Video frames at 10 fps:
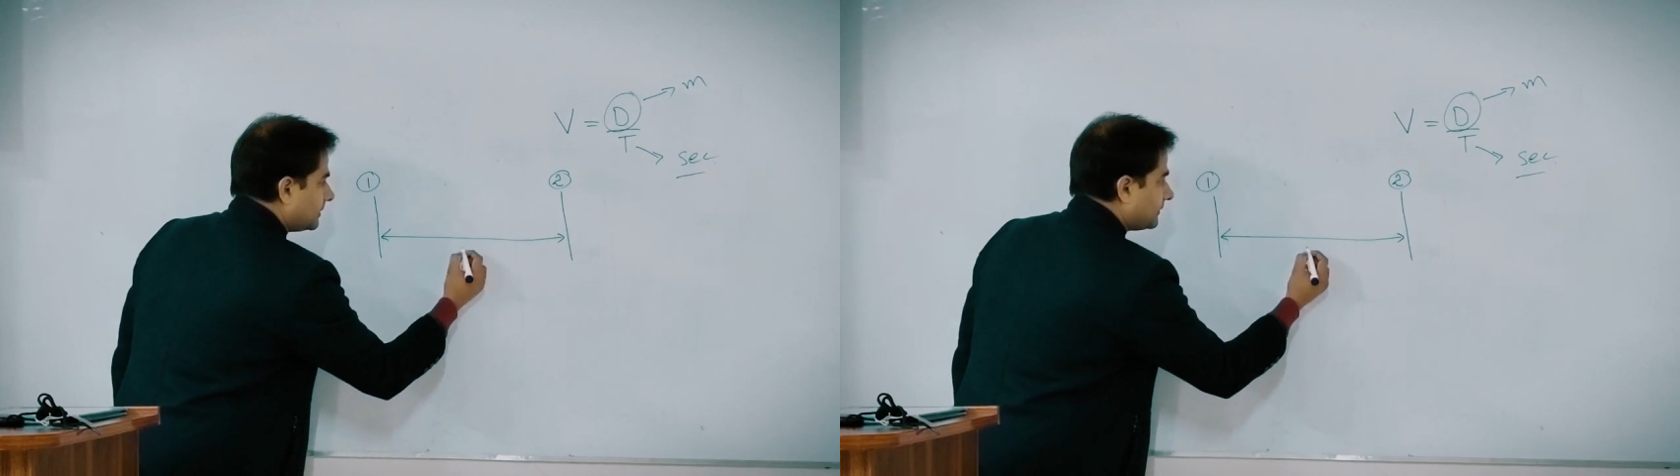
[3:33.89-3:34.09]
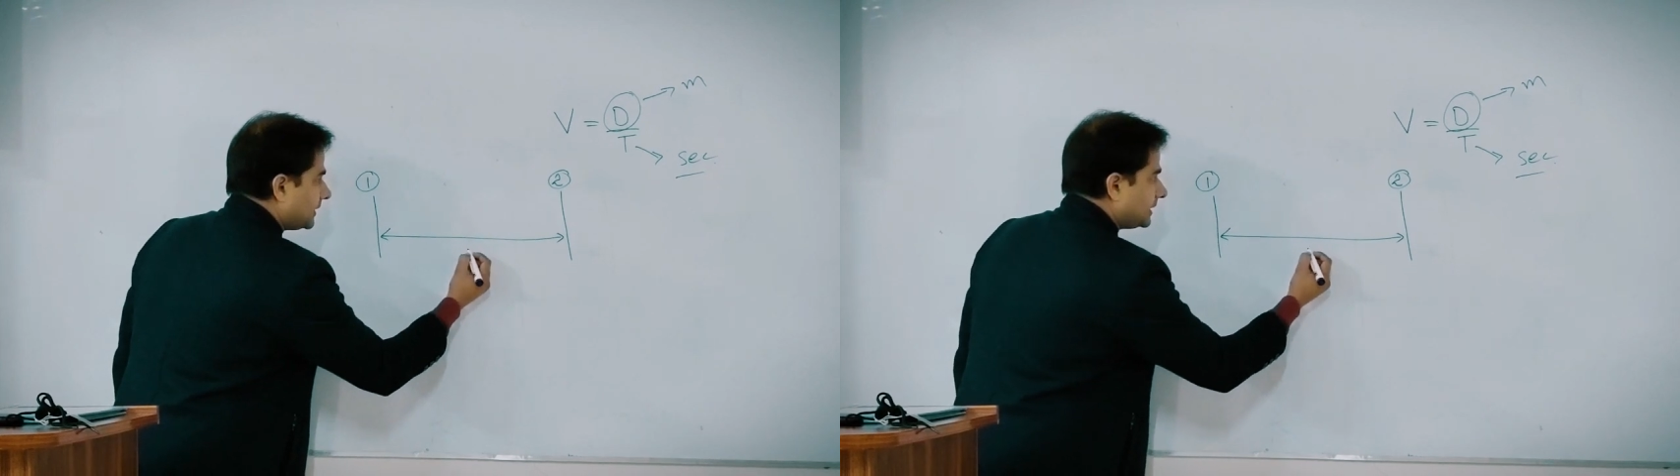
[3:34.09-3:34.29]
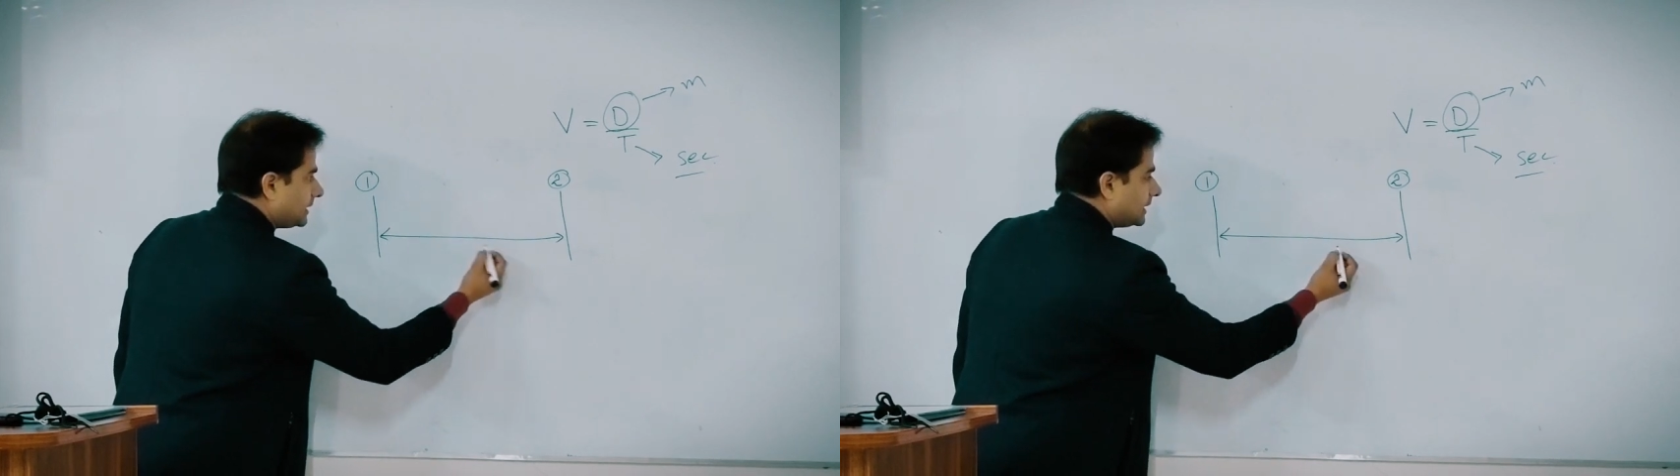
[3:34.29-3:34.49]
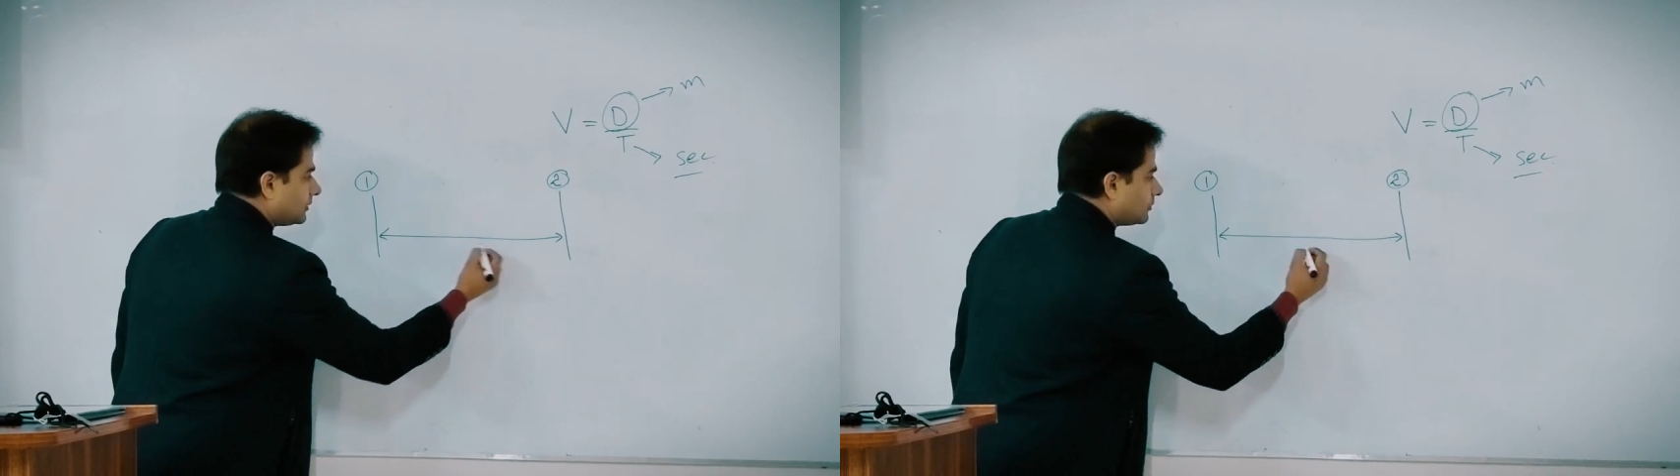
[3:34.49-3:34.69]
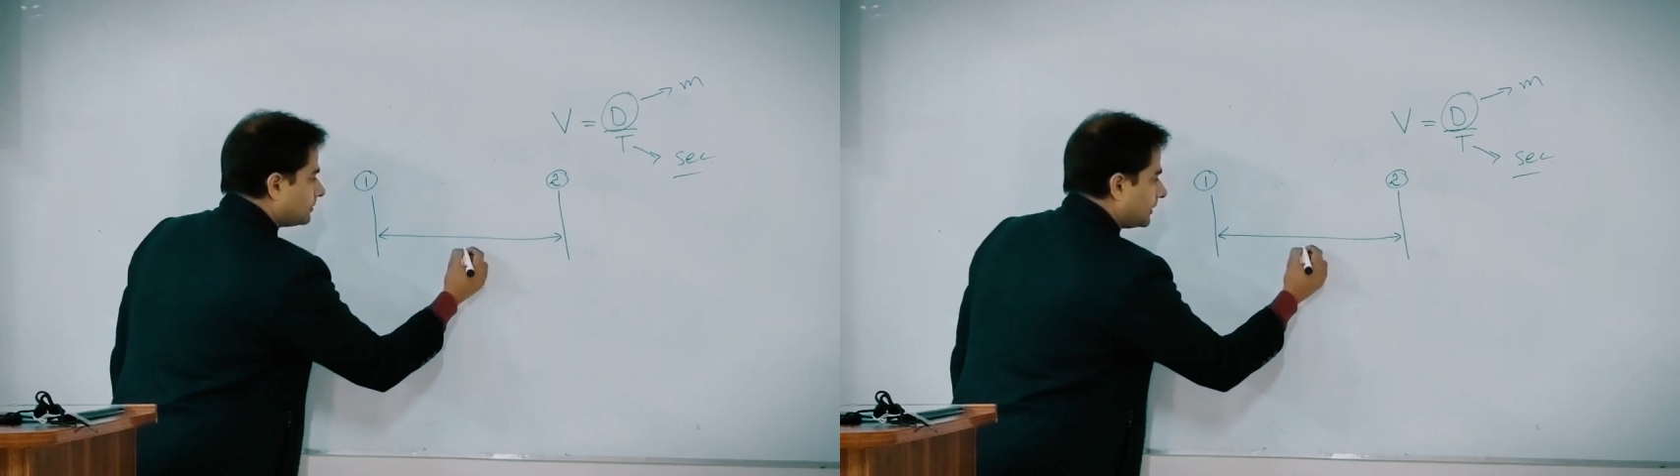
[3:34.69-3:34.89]
between
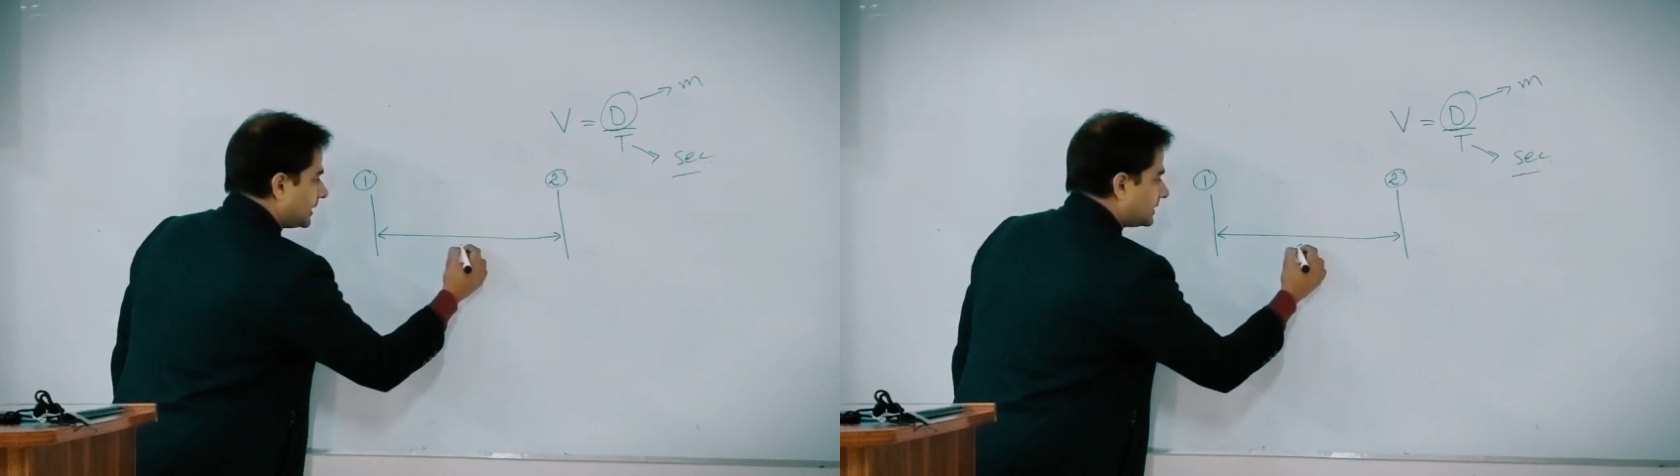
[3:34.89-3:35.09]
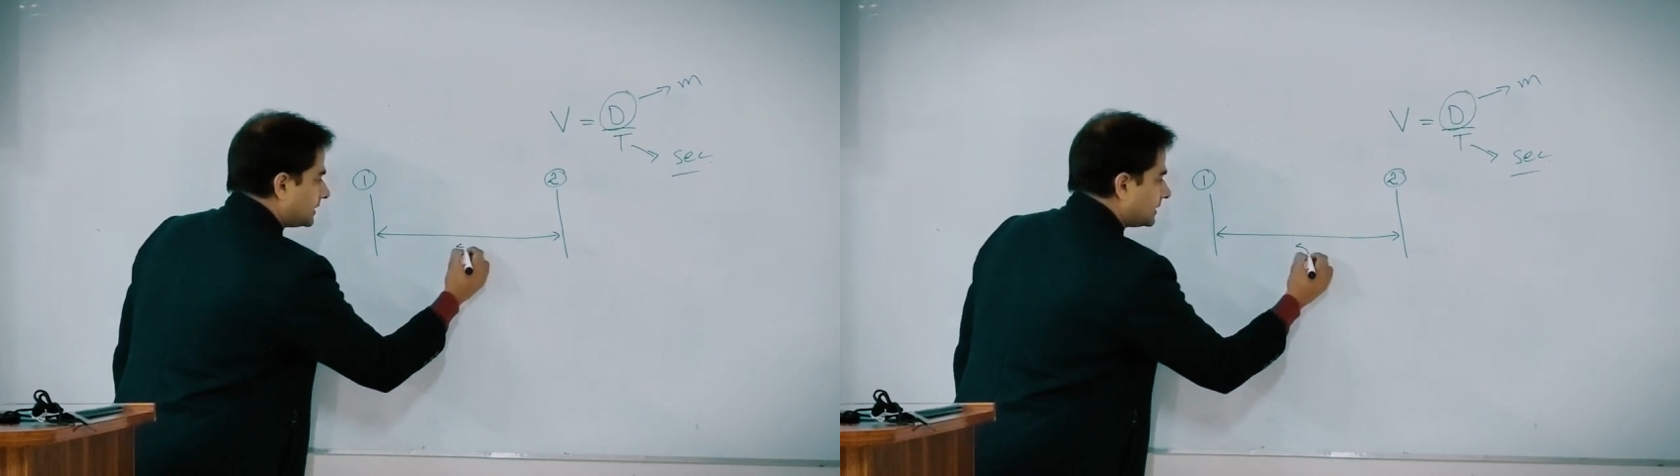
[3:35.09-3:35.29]
these 2 points